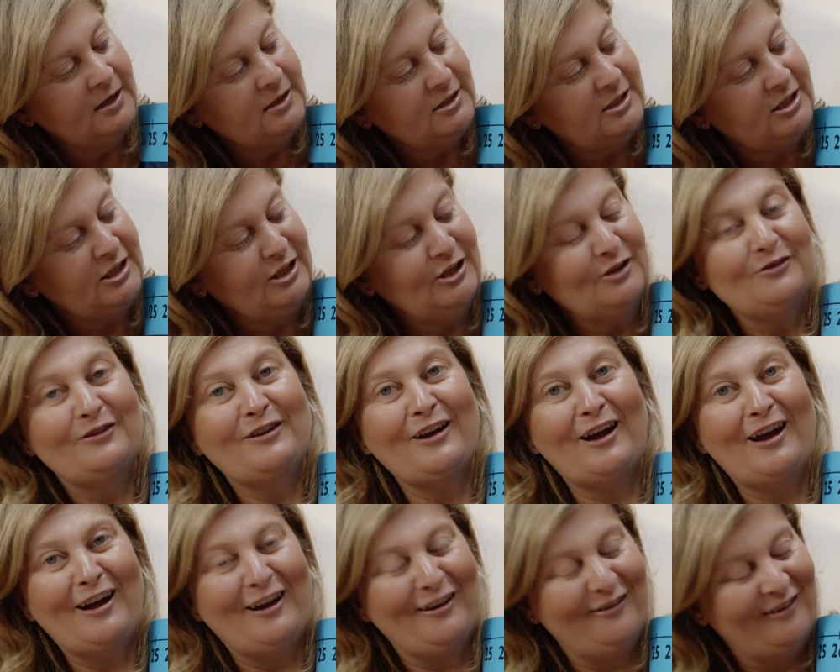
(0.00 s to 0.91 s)
So you
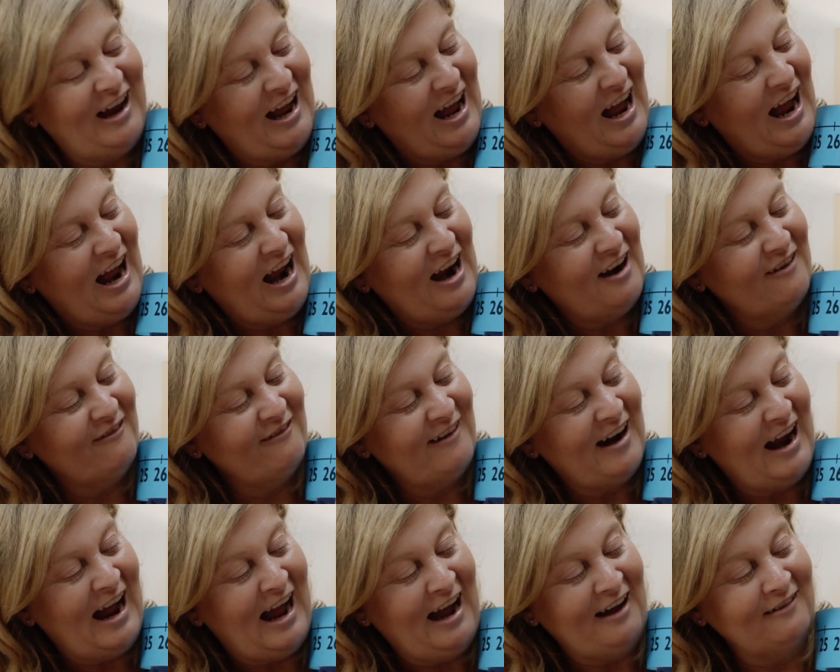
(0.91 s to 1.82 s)
go
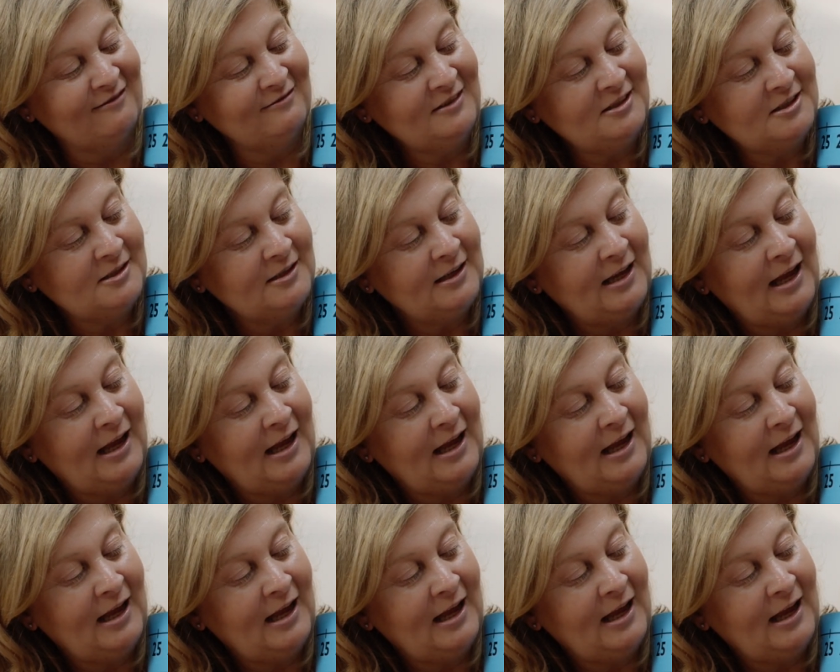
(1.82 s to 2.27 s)
around